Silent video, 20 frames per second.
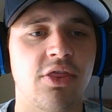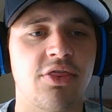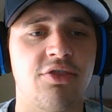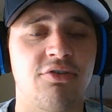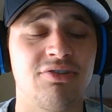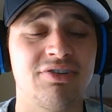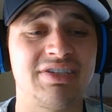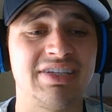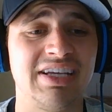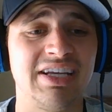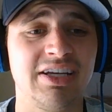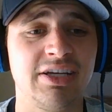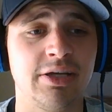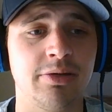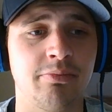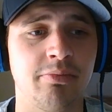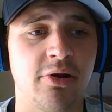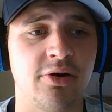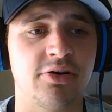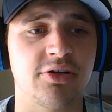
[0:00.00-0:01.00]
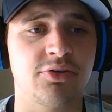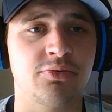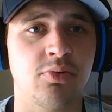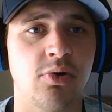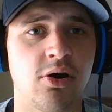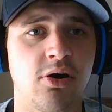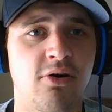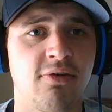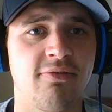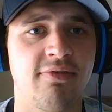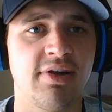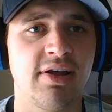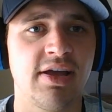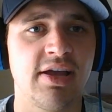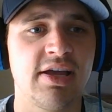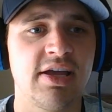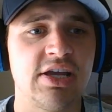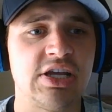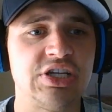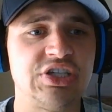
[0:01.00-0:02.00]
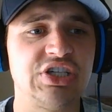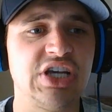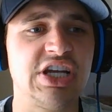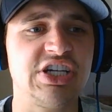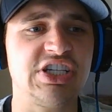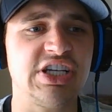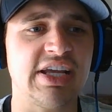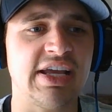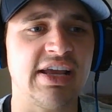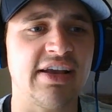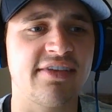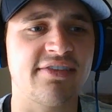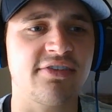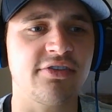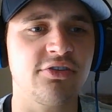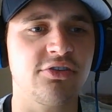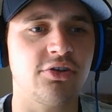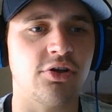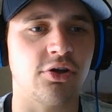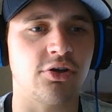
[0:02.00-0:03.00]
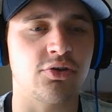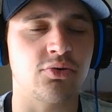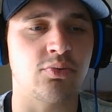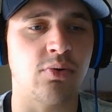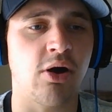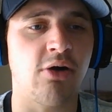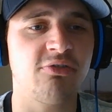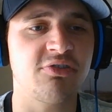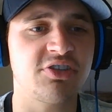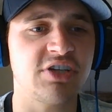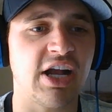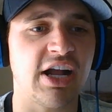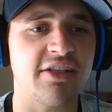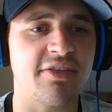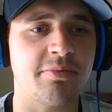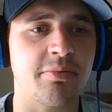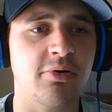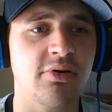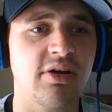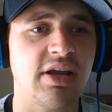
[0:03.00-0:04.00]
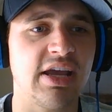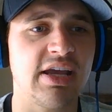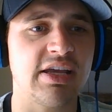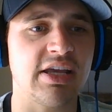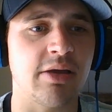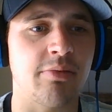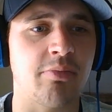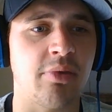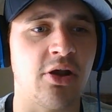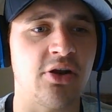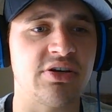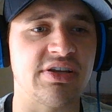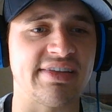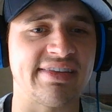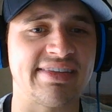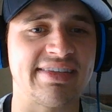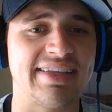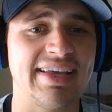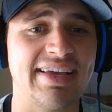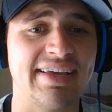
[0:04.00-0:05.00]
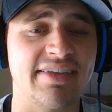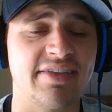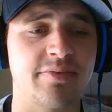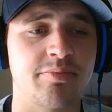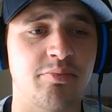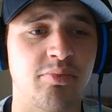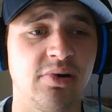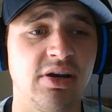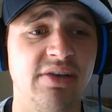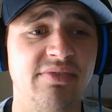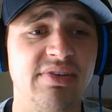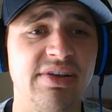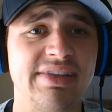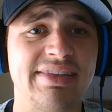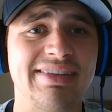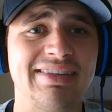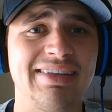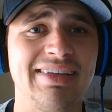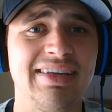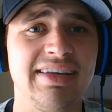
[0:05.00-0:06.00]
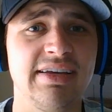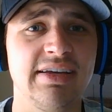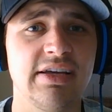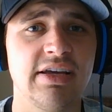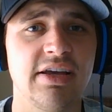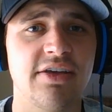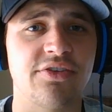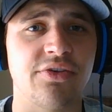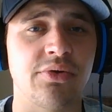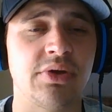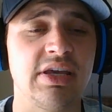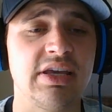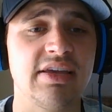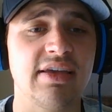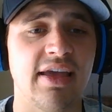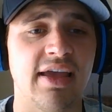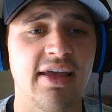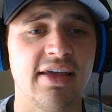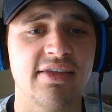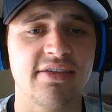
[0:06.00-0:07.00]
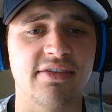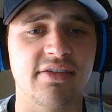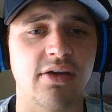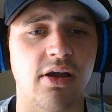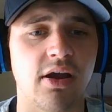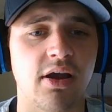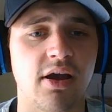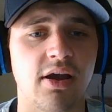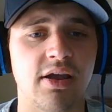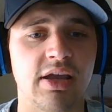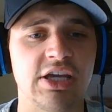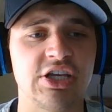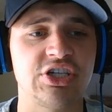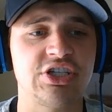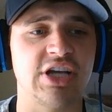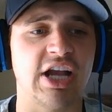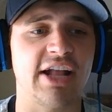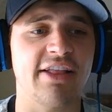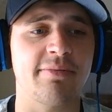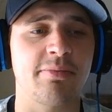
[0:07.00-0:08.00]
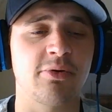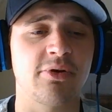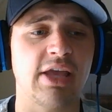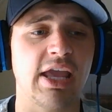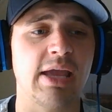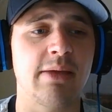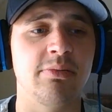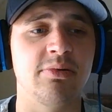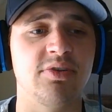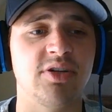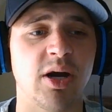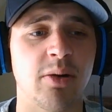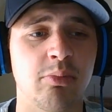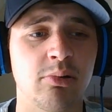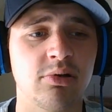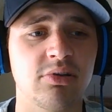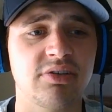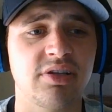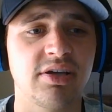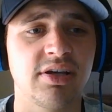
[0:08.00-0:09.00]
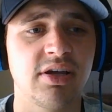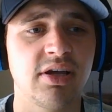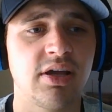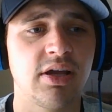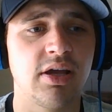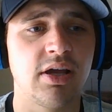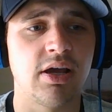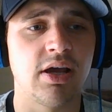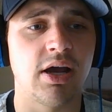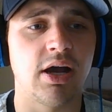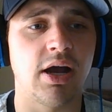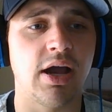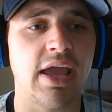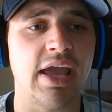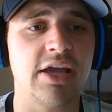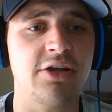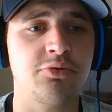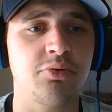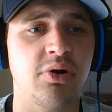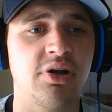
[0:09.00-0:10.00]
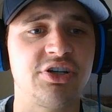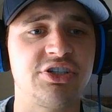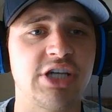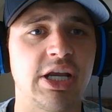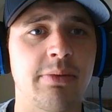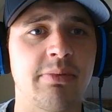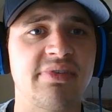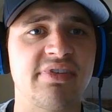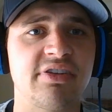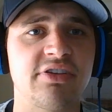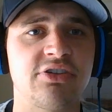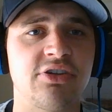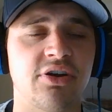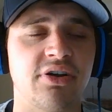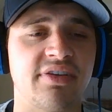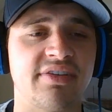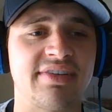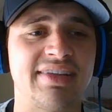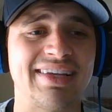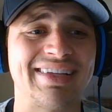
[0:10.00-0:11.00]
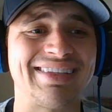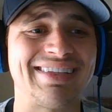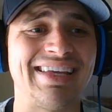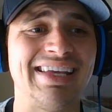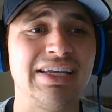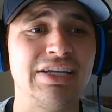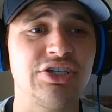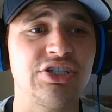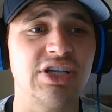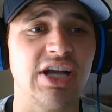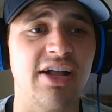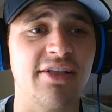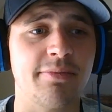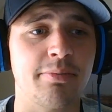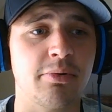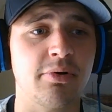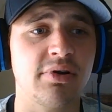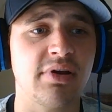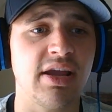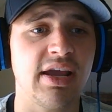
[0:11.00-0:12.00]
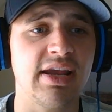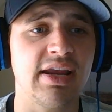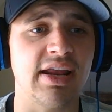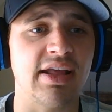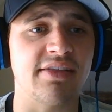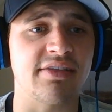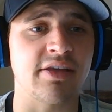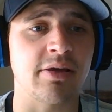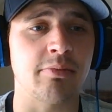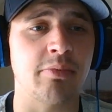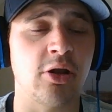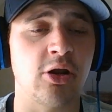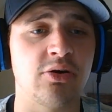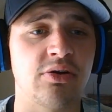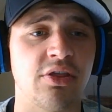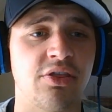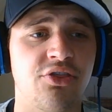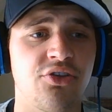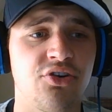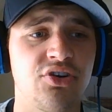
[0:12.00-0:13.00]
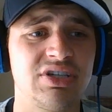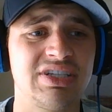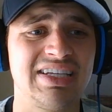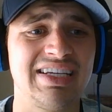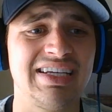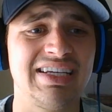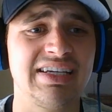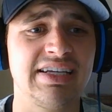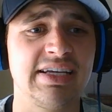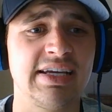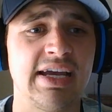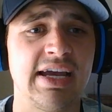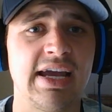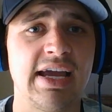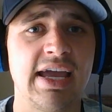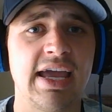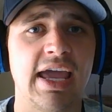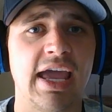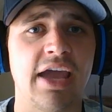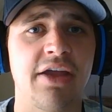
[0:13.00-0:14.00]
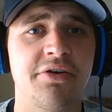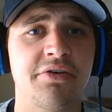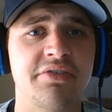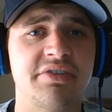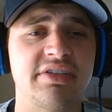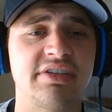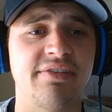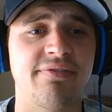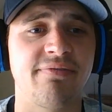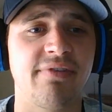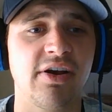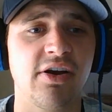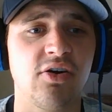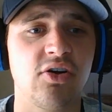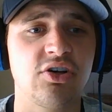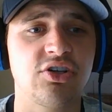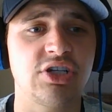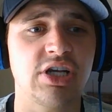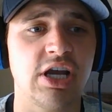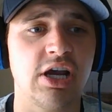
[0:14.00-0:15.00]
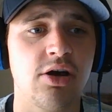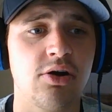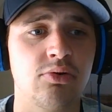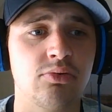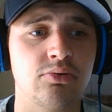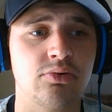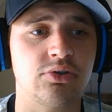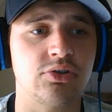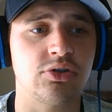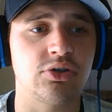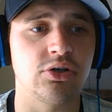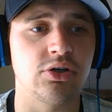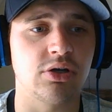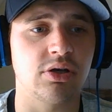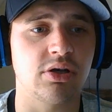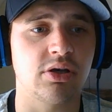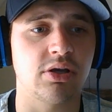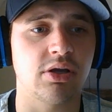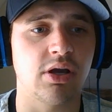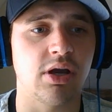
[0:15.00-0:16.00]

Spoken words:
13 compared to 12. JJ Hickson took 12 shots per night compared to 6 previously. So his shots per game doubled. Antawn Jamison took 16 shots per night as compared to 13. Anderson Varejao took